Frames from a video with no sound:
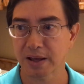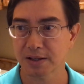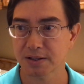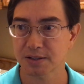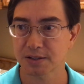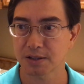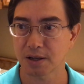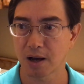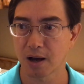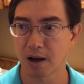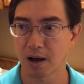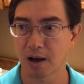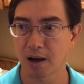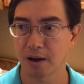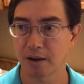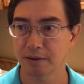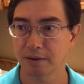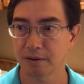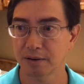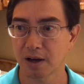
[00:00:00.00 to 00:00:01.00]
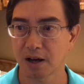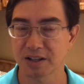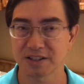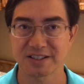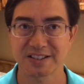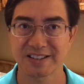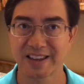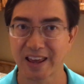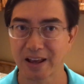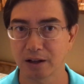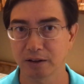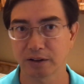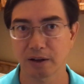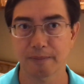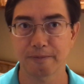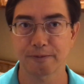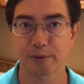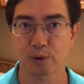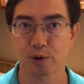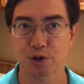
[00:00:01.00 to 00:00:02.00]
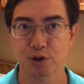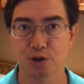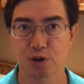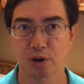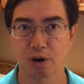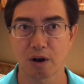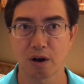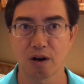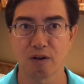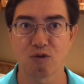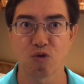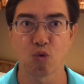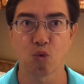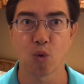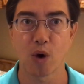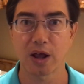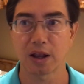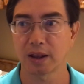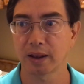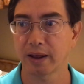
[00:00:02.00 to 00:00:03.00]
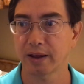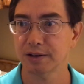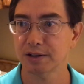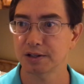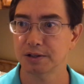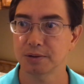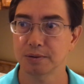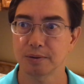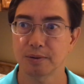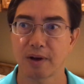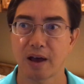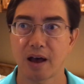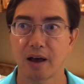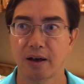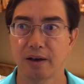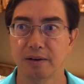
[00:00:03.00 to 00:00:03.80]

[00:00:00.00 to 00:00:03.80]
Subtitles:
based on a scaled up version of what led to